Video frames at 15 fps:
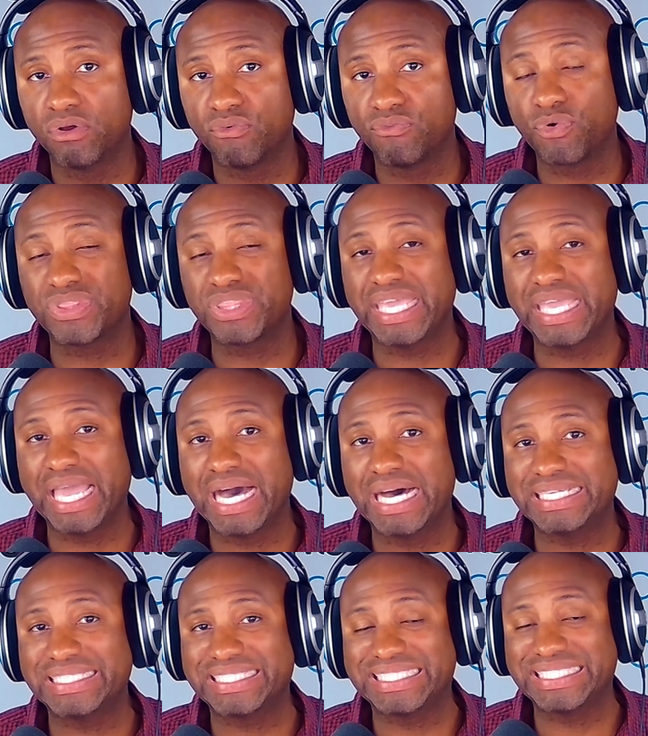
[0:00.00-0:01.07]
for the
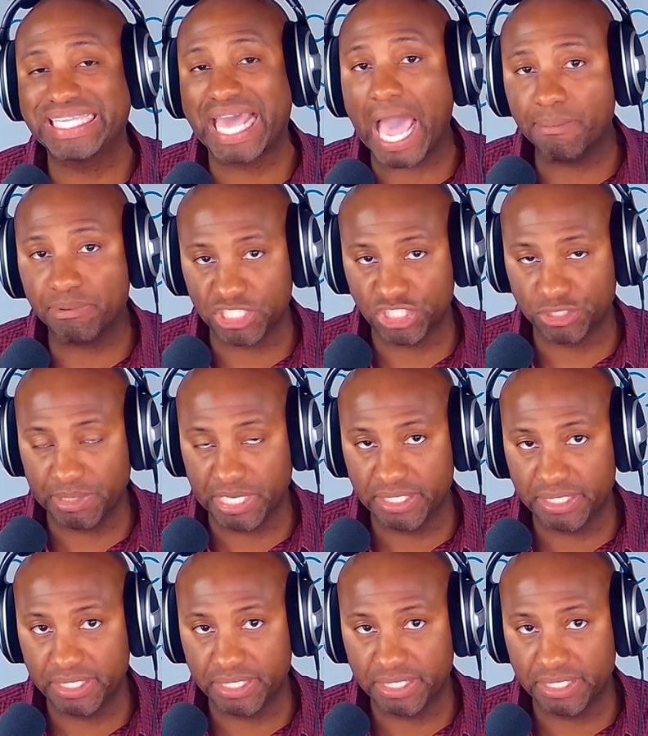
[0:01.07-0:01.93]
establishment,